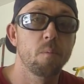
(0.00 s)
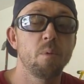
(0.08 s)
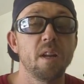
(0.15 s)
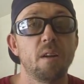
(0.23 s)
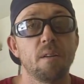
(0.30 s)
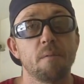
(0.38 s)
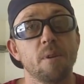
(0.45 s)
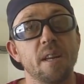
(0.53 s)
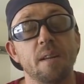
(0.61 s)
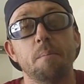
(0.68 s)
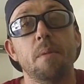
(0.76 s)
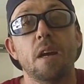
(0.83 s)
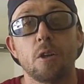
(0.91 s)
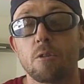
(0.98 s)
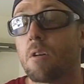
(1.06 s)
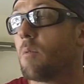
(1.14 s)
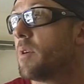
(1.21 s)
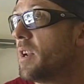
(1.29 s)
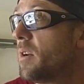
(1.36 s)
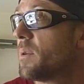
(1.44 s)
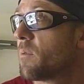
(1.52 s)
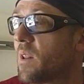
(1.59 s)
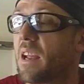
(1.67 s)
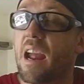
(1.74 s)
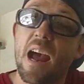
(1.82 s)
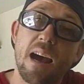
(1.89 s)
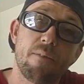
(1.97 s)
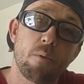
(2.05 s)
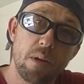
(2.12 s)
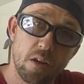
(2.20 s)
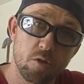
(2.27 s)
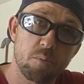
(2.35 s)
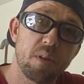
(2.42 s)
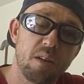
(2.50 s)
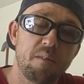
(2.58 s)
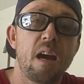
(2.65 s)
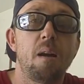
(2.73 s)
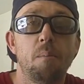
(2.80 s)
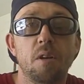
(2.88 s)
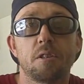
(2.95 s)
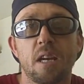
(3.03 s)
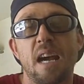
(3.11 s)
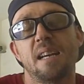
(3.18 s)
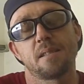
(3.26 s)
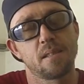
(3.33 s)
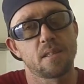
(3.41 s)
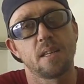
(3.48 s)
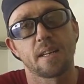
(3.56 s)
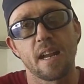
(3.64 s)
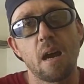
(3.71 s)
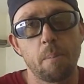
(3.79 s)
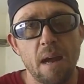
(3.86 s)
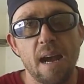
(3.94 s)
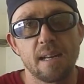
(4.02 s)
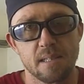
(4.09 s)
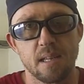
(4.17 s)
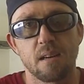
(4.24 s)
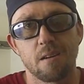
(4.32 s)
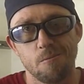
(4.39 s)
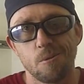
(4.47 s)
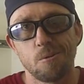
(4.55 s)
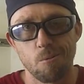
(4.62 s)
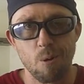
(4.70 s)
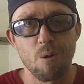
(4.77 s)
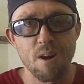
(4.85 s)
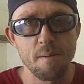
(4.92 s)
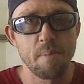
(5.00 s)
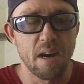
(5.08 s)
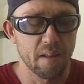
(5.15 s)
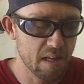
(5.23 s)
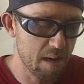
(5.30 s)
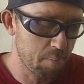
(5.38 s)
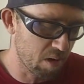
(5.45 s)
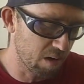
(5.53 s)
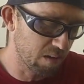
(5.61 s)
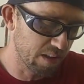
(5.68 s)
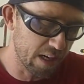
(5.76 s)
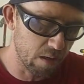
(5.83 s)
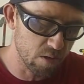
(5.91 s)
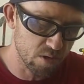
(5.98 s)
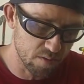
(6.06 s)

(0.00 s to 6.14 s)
we didn't measure, we don't really have a measurement of how much has to stick out past there, and we'll worry about that part later.